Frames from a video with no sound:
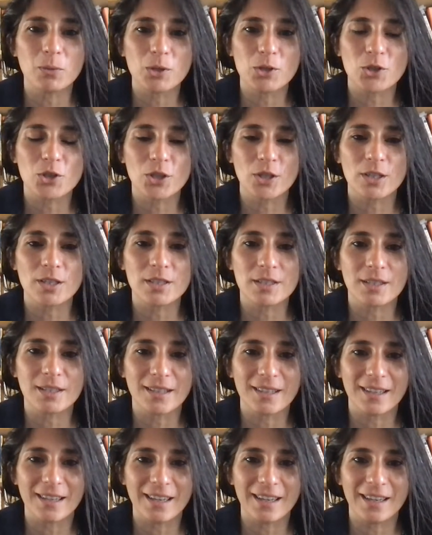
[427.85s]
which is
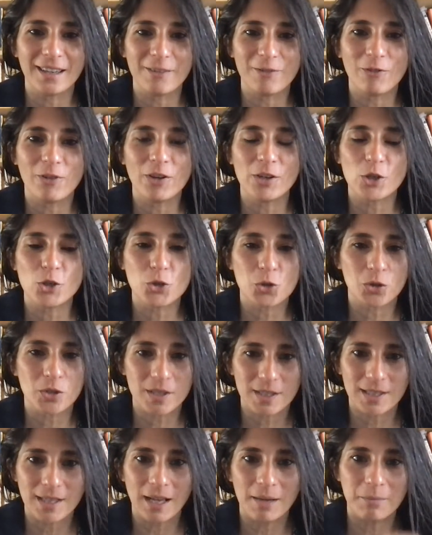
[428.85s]
a very
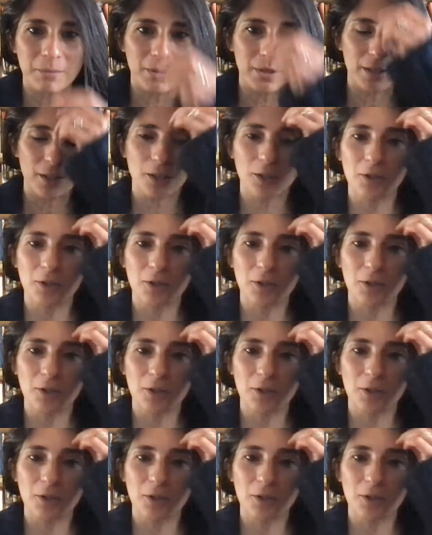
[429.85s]
short summary